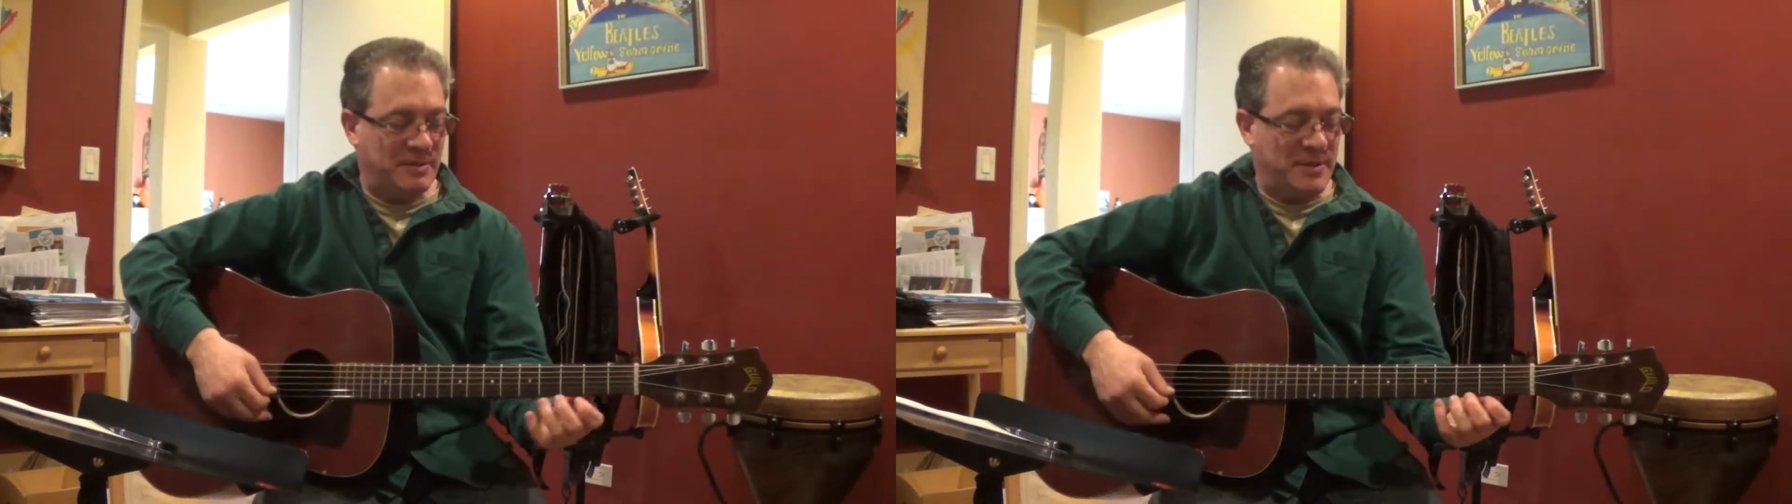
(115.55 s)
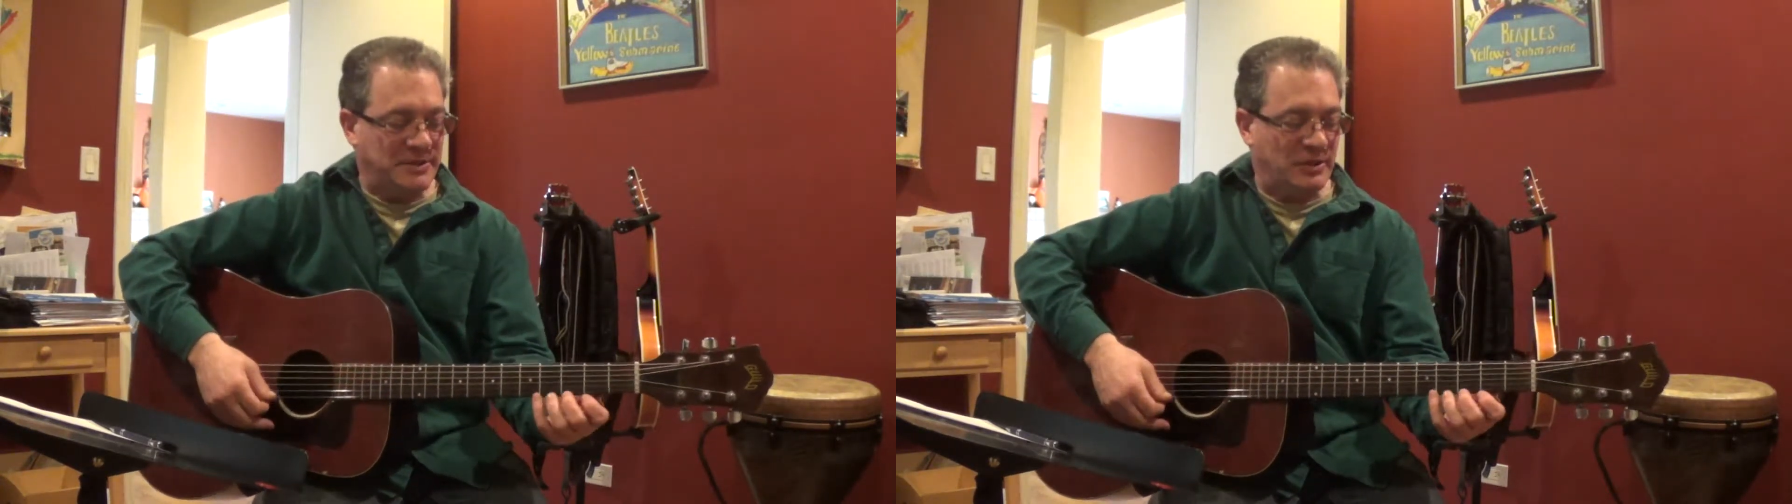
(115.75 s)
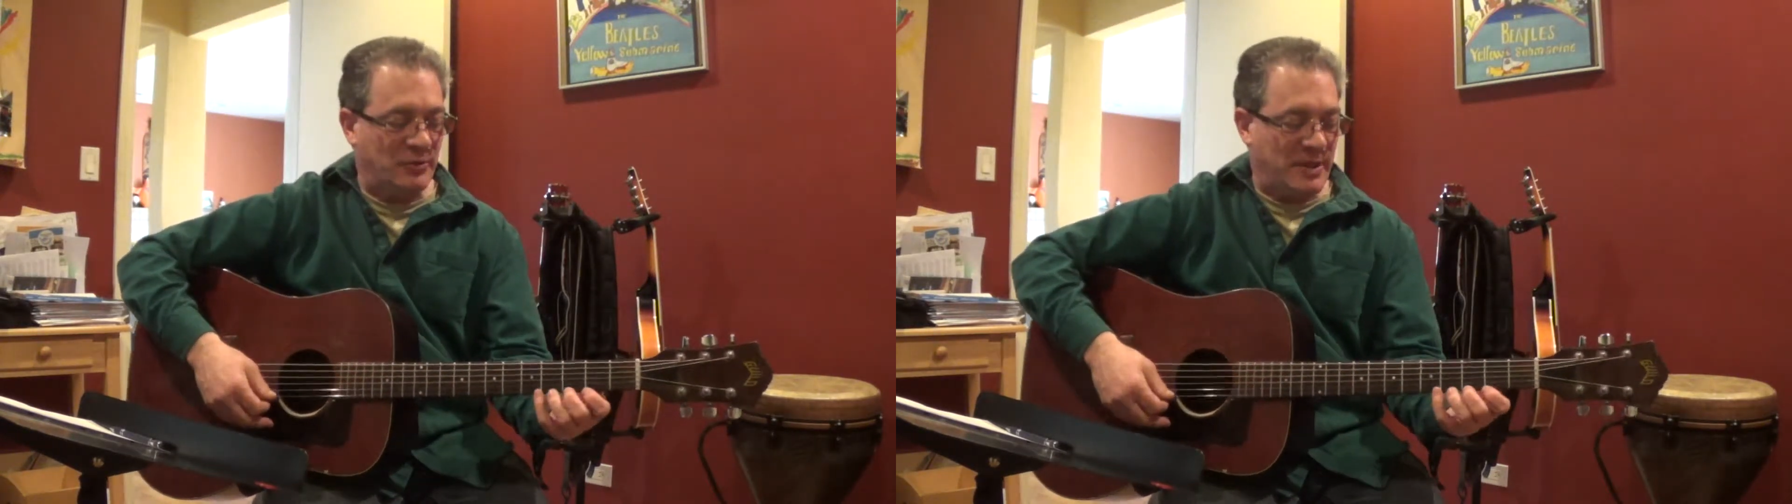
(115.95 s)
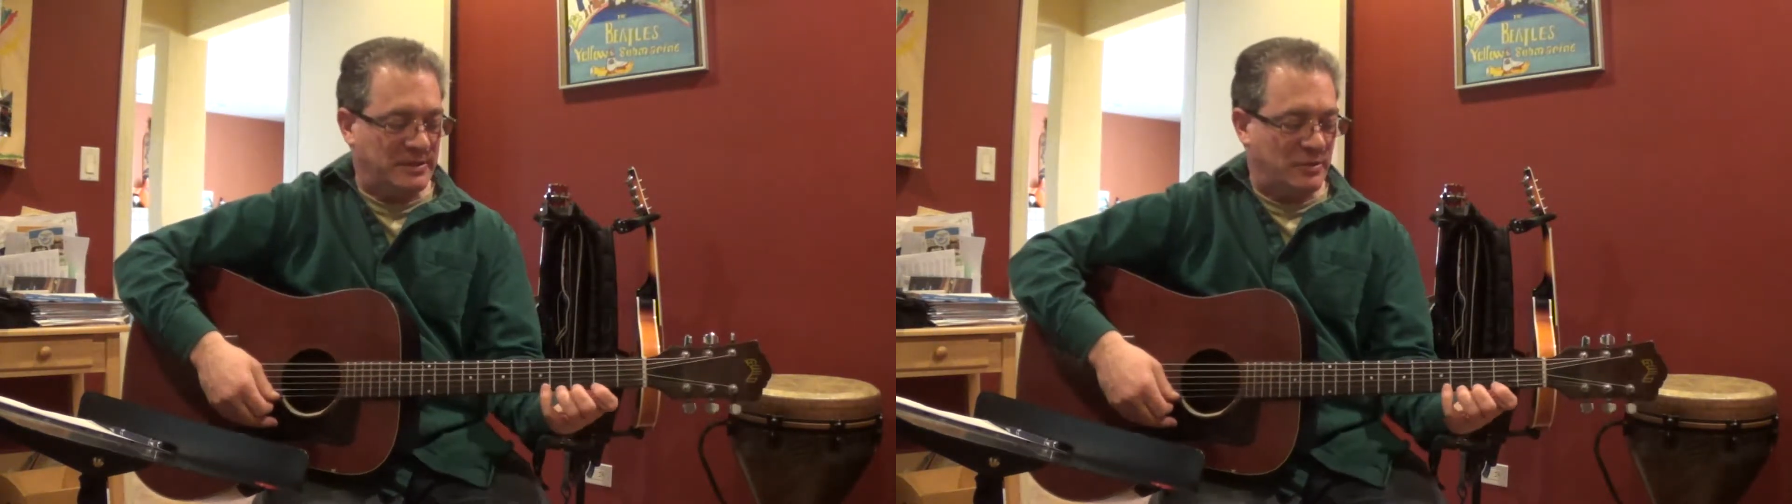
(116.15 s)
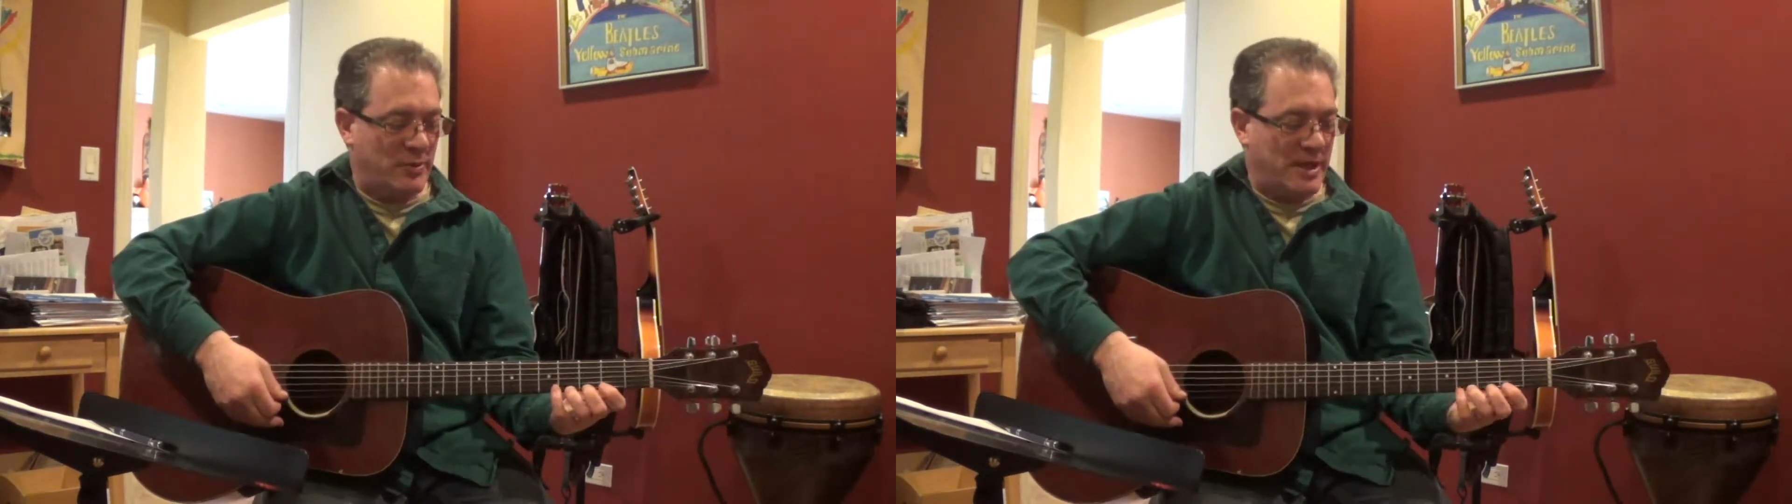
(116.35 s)
Amazing
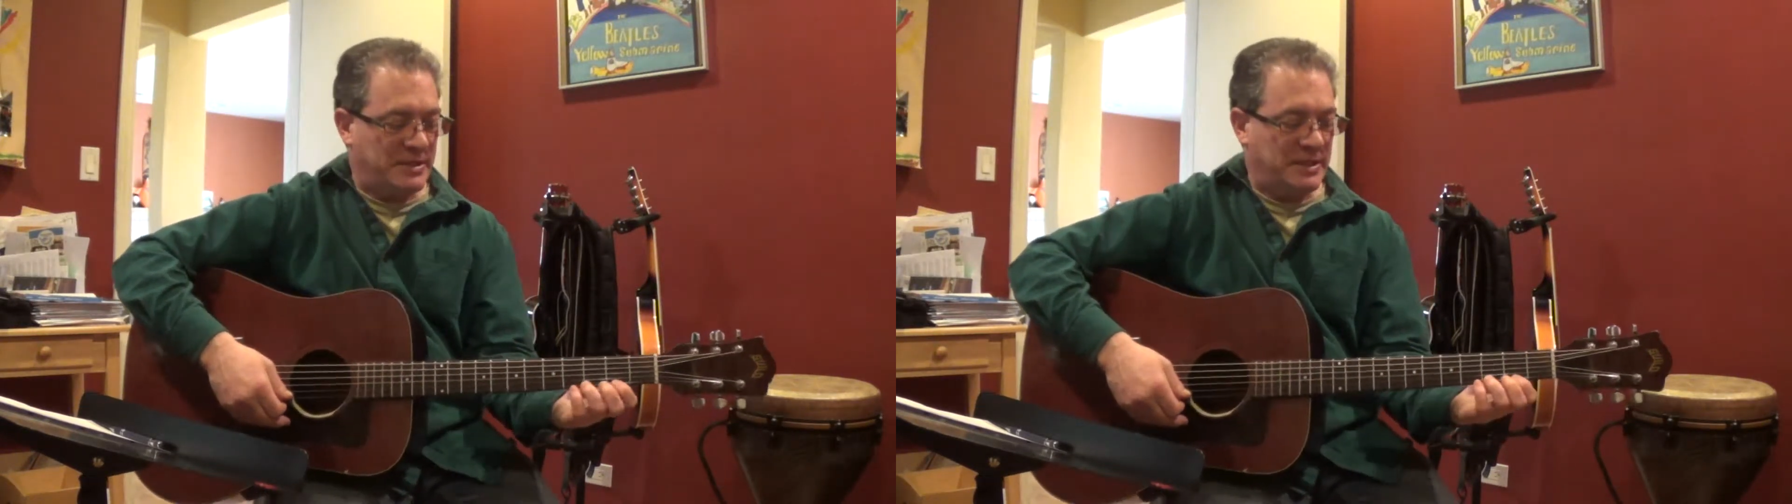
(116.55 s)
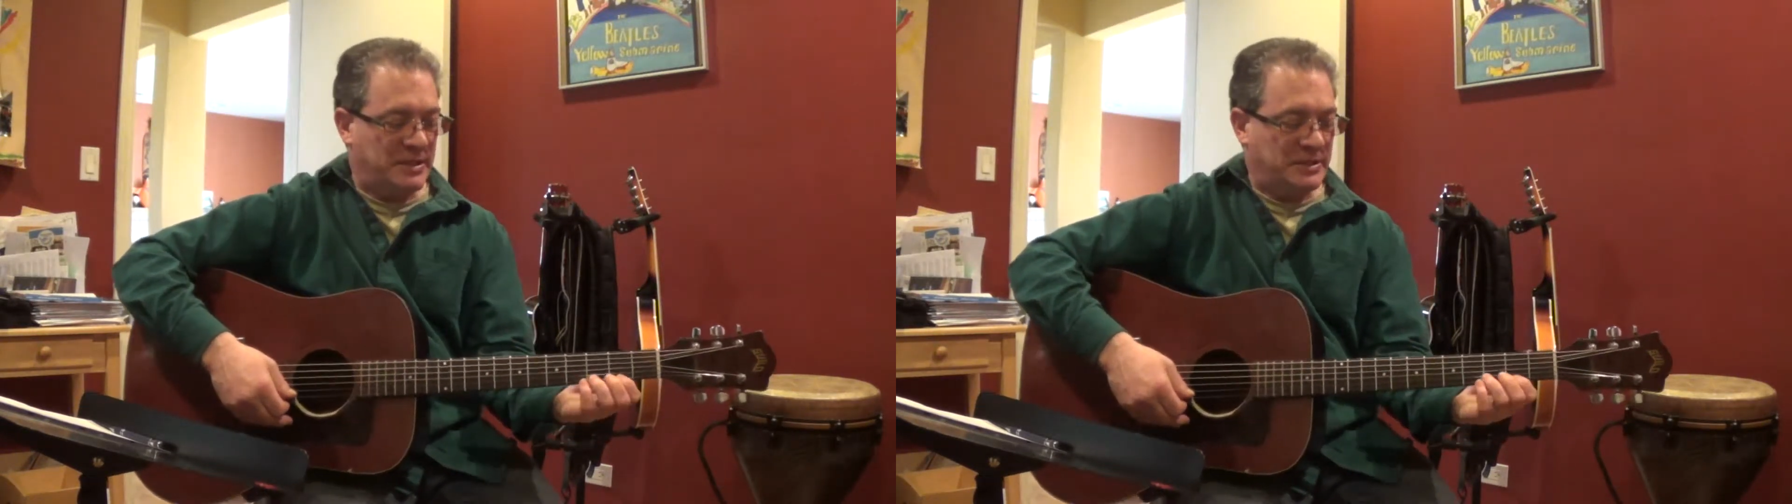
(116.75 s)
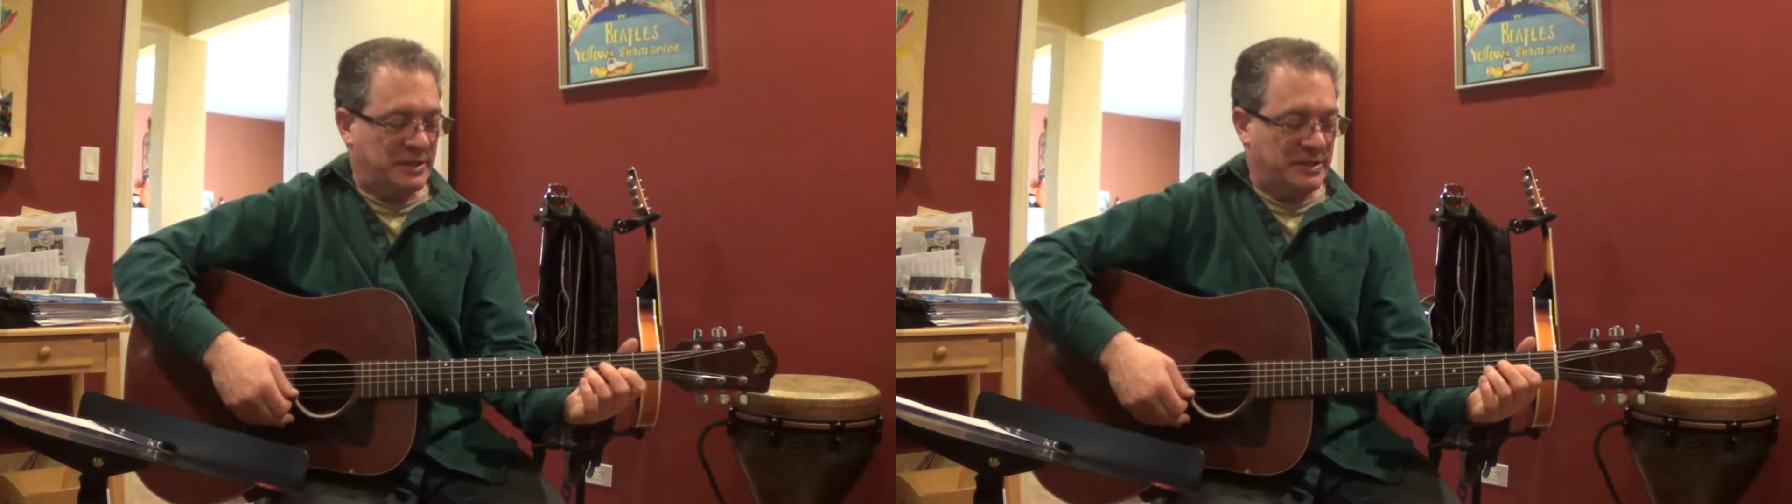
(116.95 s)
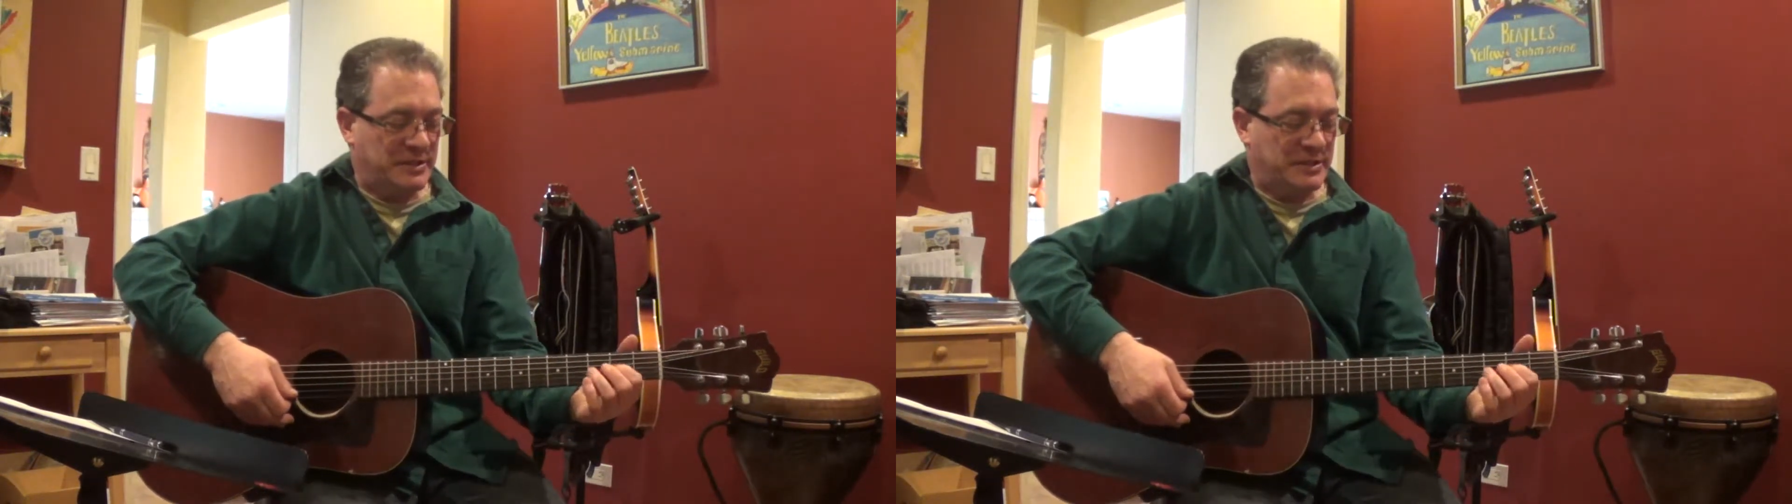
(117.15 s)
Grace, the way I teach it,